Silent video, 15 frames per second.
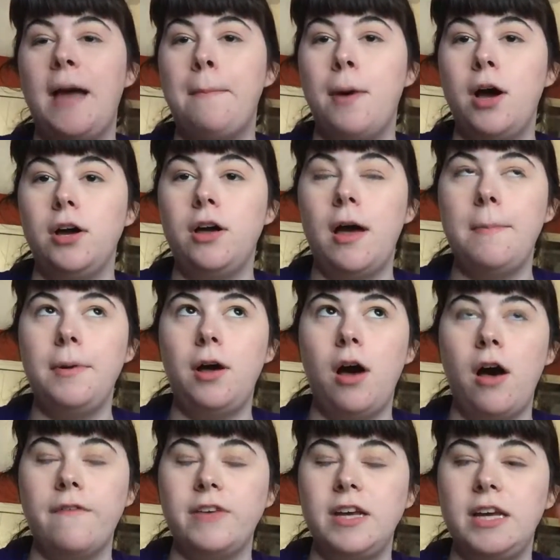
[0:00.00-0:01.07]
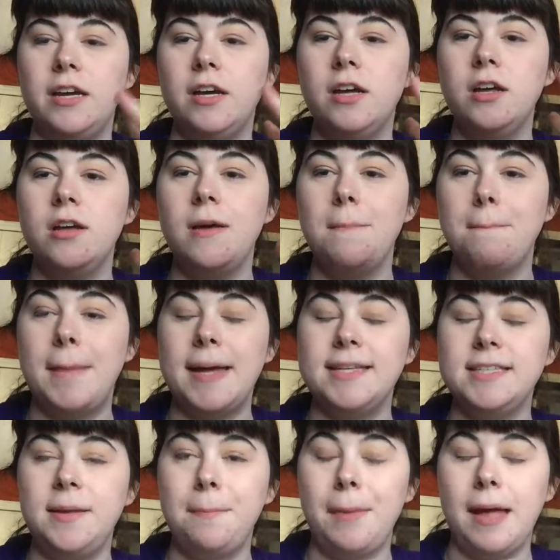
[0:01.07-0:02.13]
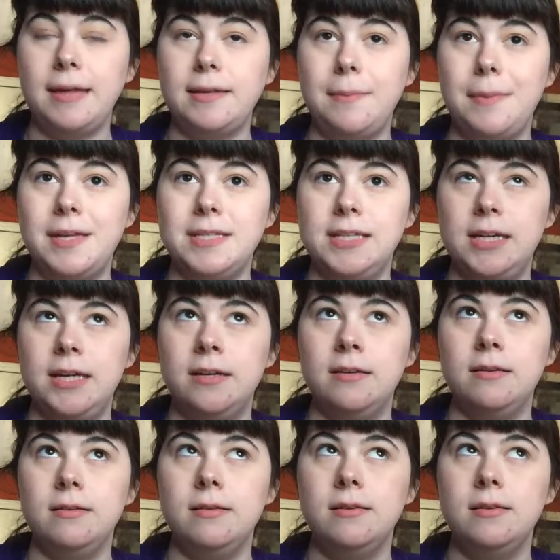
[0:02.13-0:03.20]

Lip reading: I bought Cup of Coffee, Mask and Magnum Minty,